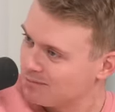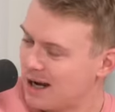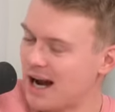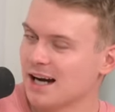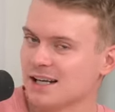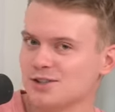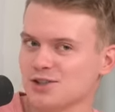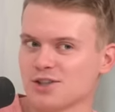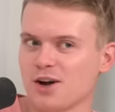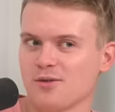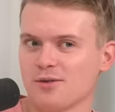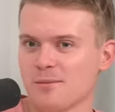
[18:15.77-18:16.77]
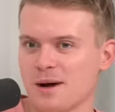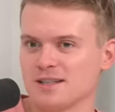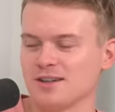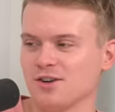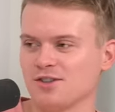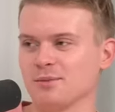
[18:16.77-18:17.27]
I can just go for a
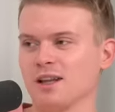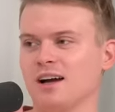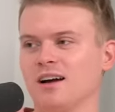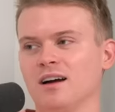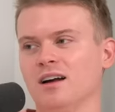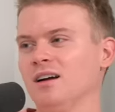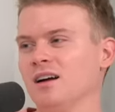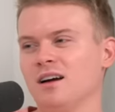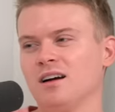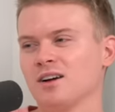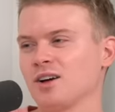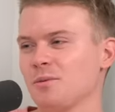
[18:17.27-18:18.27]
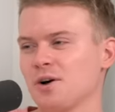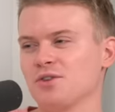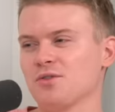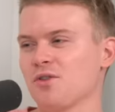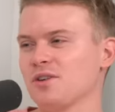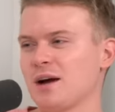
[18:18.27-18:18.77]
massage and be like. Come on,
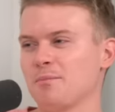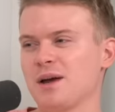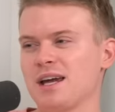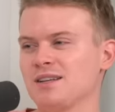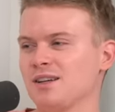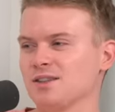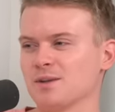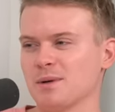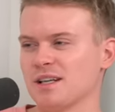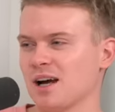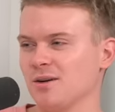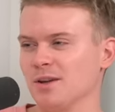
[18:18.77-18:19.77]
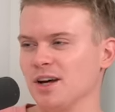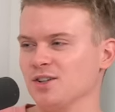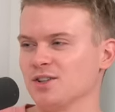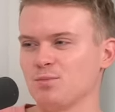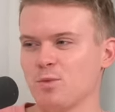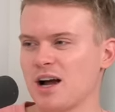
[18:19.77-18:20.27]
you're already. I'm paying you to be down there.
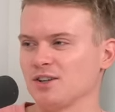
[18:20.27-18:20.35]
Just, wa-